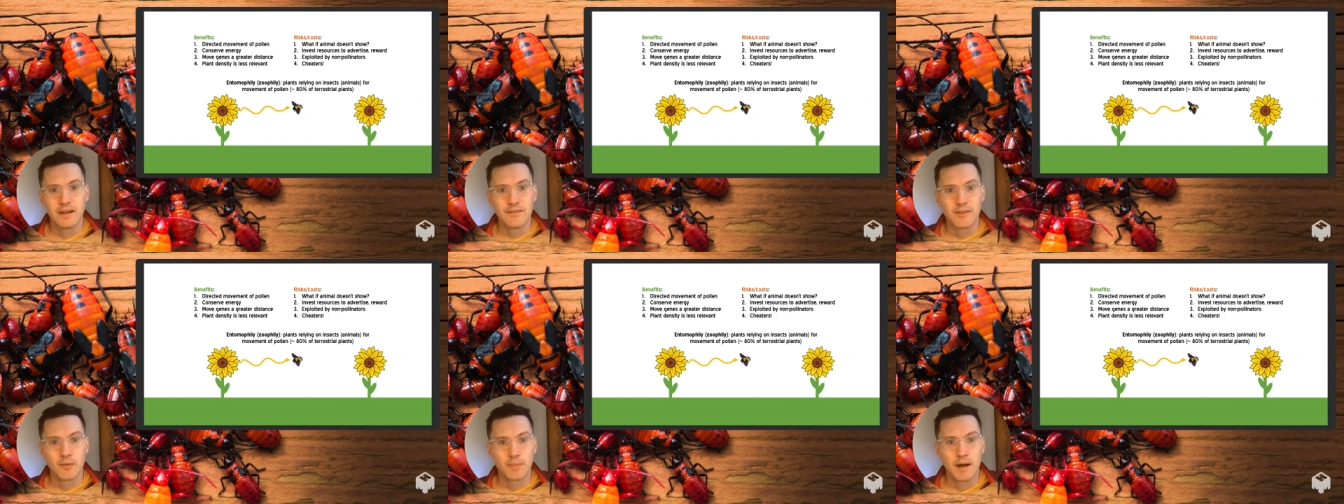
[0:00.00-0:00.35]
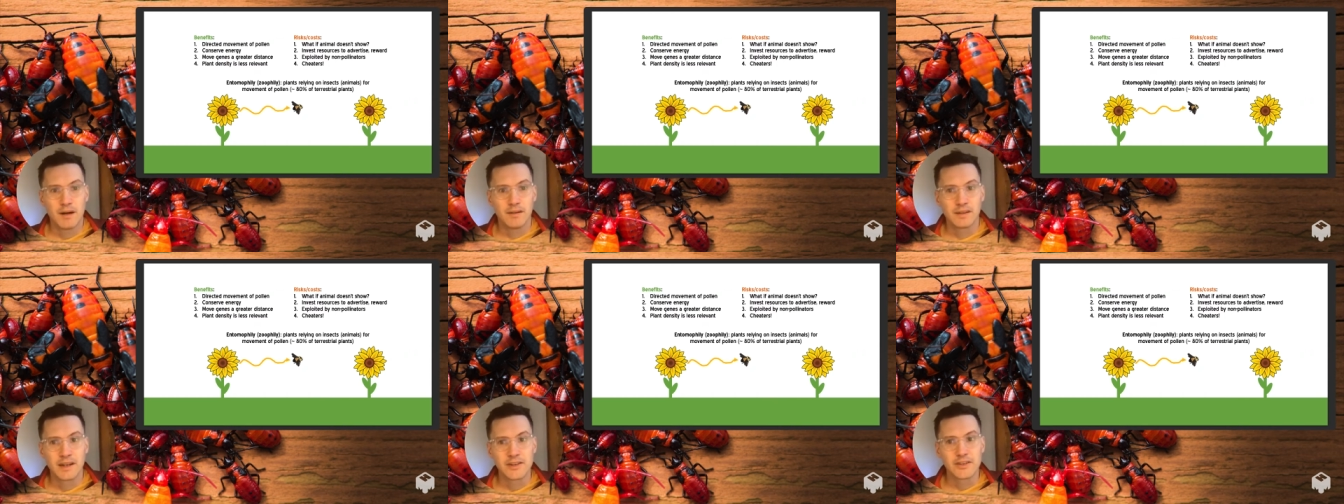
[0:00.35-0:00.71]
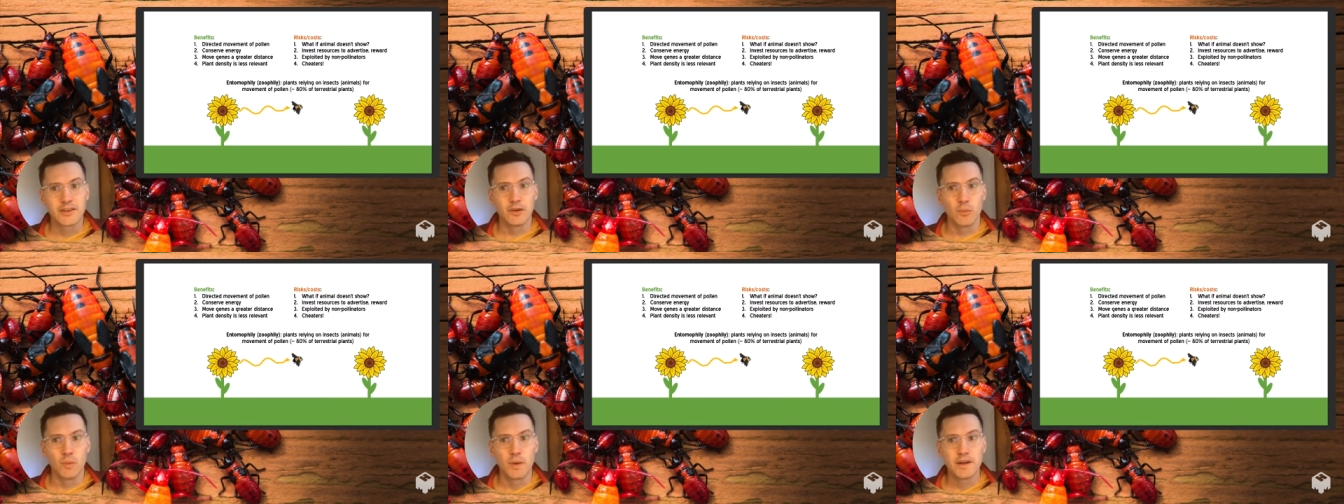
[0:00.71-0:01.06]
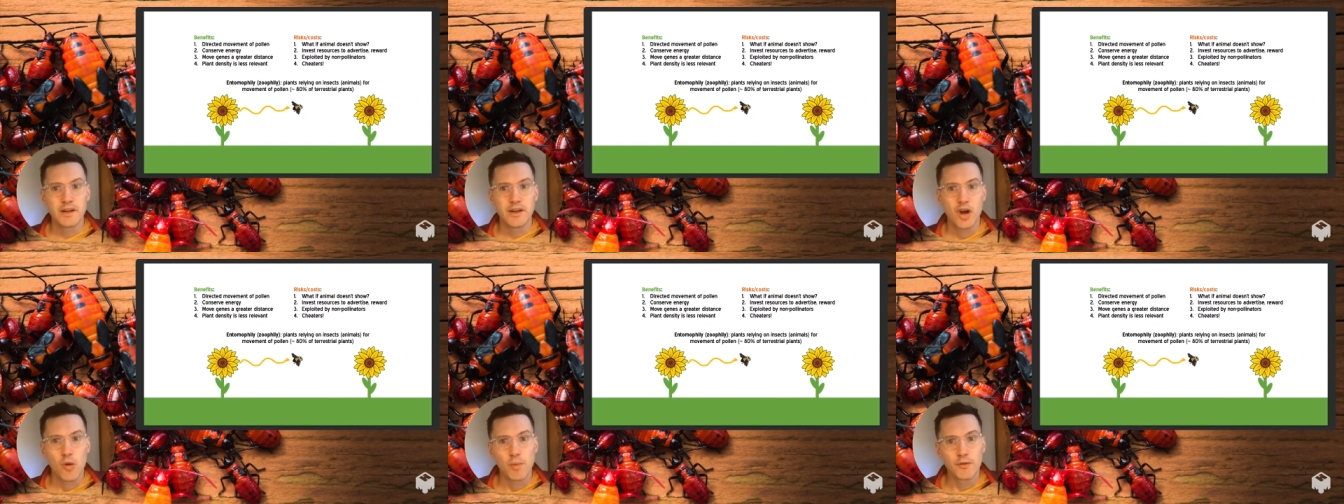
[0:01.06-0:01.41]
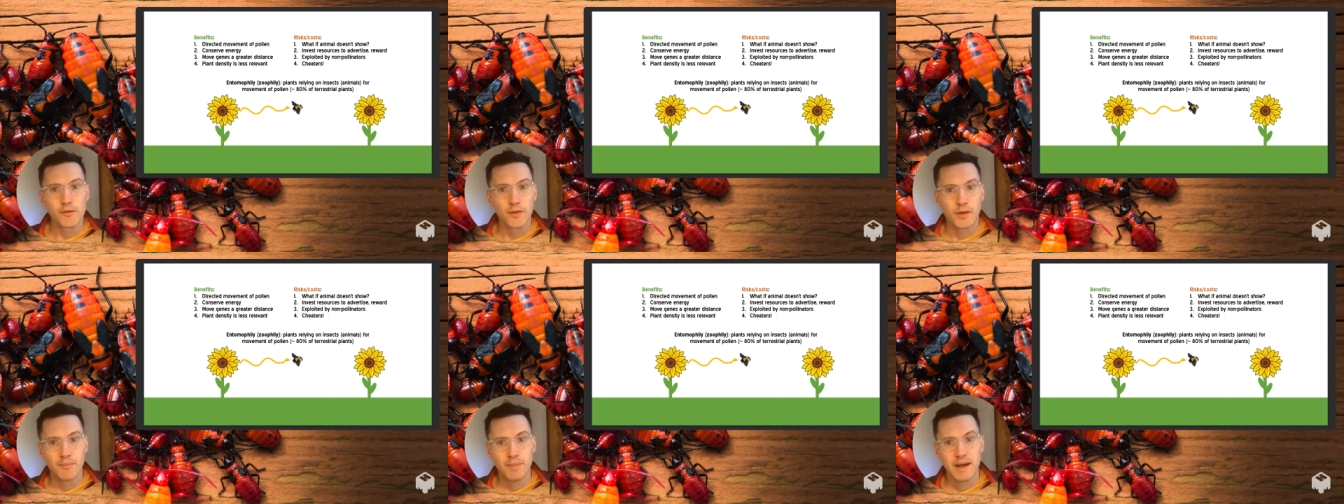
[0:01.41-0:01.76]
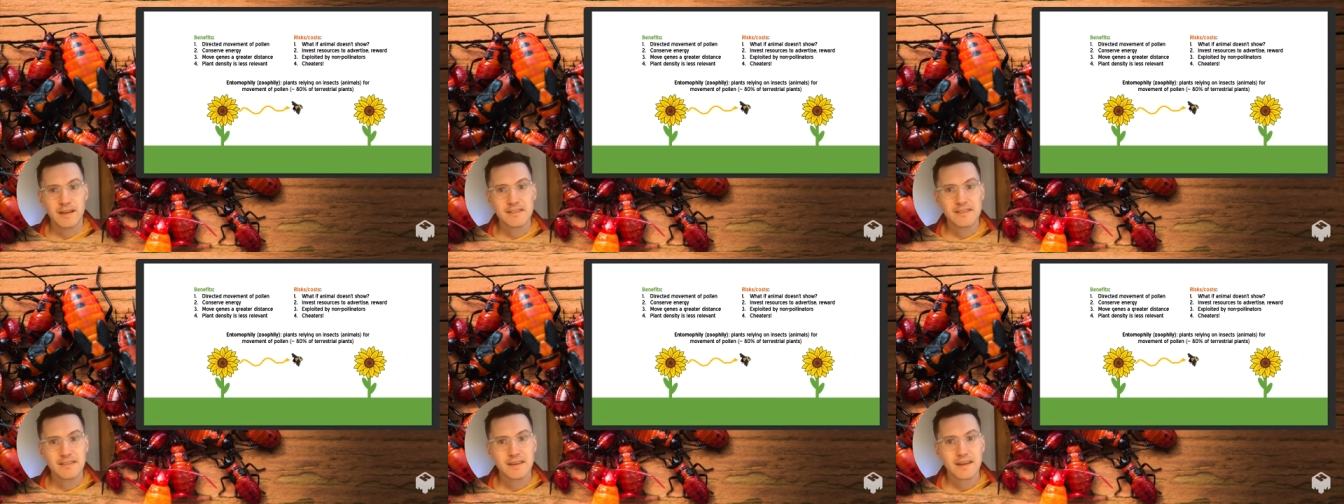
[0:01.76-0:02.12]
their pollen into the wind and hoping for the
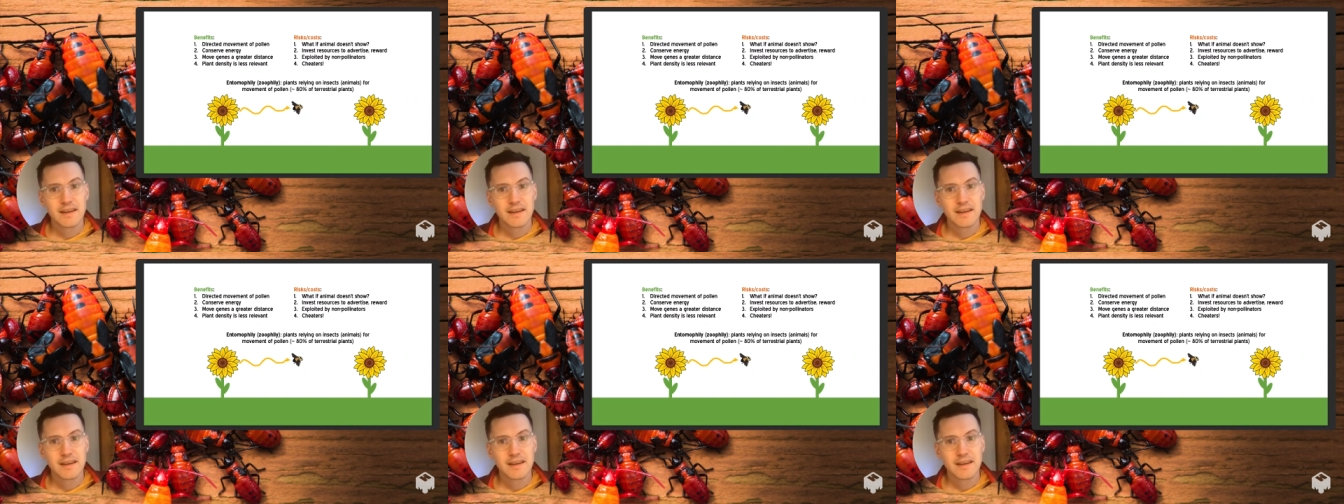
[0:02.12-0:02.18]
best,